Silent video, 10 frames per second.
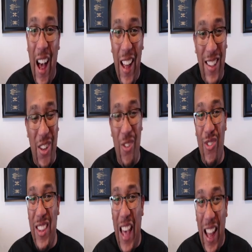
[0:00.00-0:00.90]
So
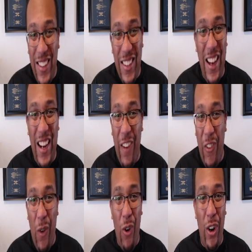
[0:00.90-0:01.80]
that's kind of what
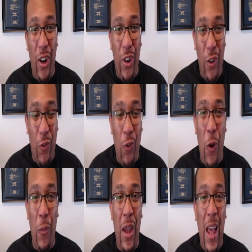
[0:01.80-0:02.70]
I wanted to do for
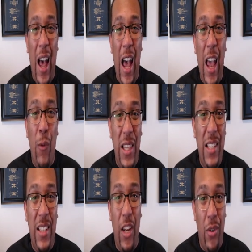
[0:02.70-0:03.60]
him. And with
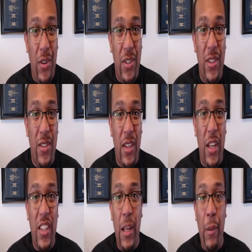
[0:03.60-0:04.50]
these hindrances,
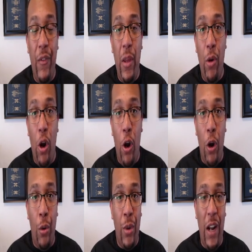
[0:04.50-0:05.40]
some of them
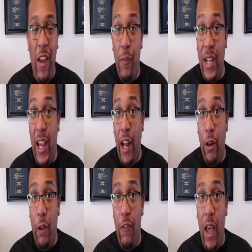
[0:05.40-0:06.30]
are kind of have
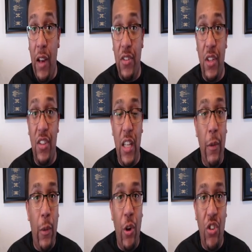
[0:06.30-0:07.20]
mechanical effects, and some of
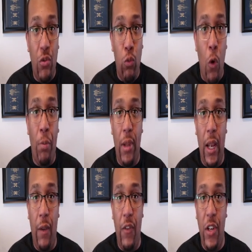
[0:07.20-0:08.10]
them are just
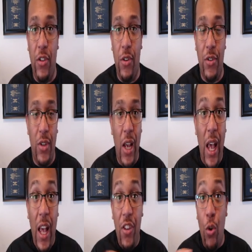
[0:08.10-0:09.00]
roleplay features.
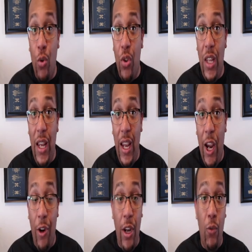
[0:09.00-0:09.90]
So the
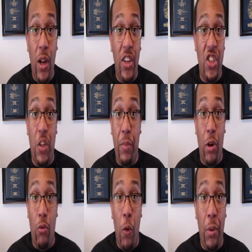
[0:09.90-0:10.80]
arrogant one is just a
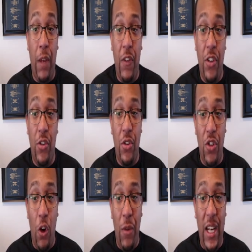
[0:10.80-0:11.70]
pure roleplay feature. There's
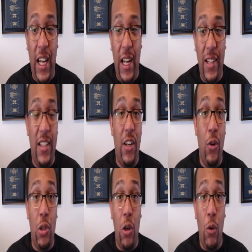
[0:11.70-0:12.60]
no mechanics that go
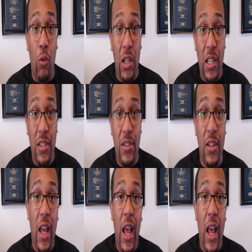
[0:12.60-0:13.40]
along with this.